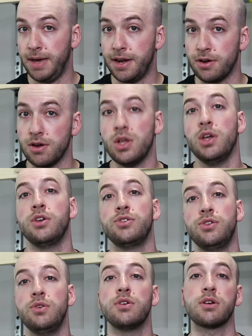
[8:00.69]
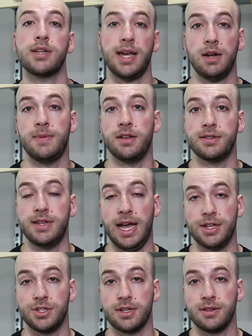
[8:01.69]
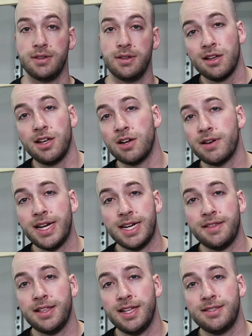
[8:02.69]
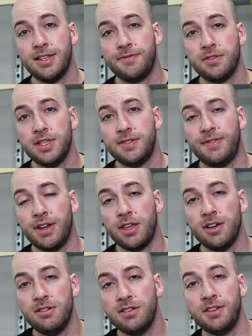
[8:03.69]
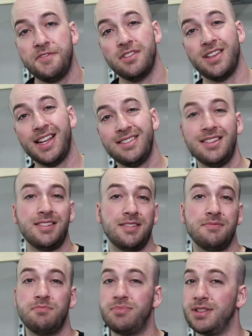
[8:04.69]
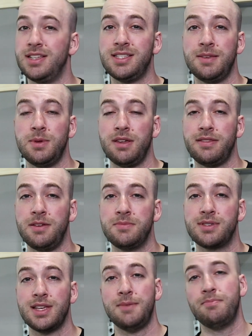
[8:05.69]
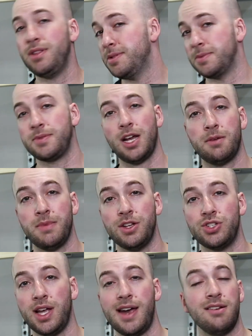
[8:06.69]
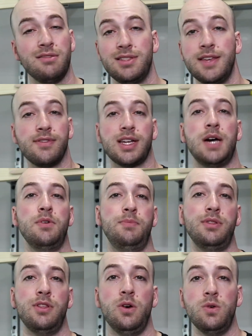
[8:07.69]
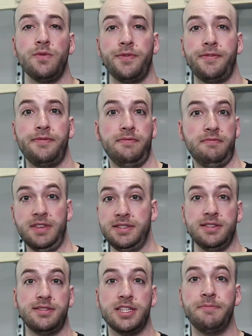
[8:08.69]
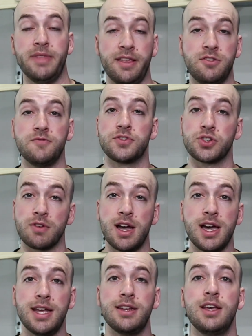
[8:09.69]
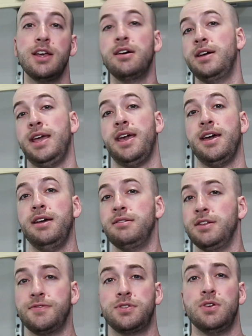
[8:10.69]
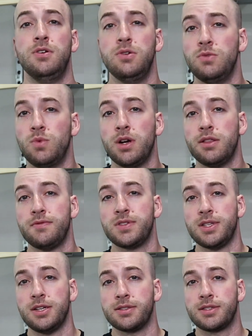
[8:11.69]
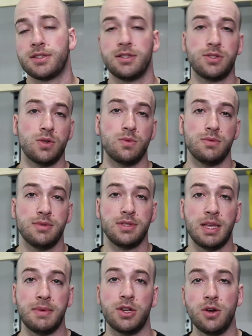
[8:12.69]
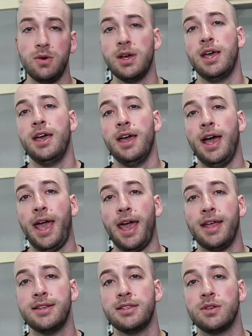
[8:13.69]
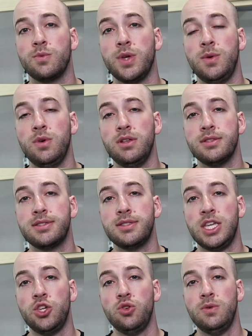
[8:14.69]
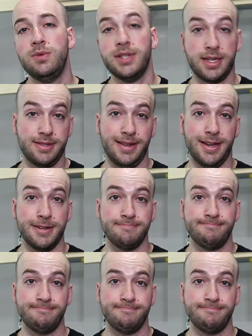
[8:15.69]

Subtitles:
better to your kettlebell snatching. All right, I think that's it for this video. If you liked it, please give me a thumbs up. Please subscribe to my channel. Leave a comment below if this is something that you've tried, and if so, what are the results? So let me know, and we will see you next time.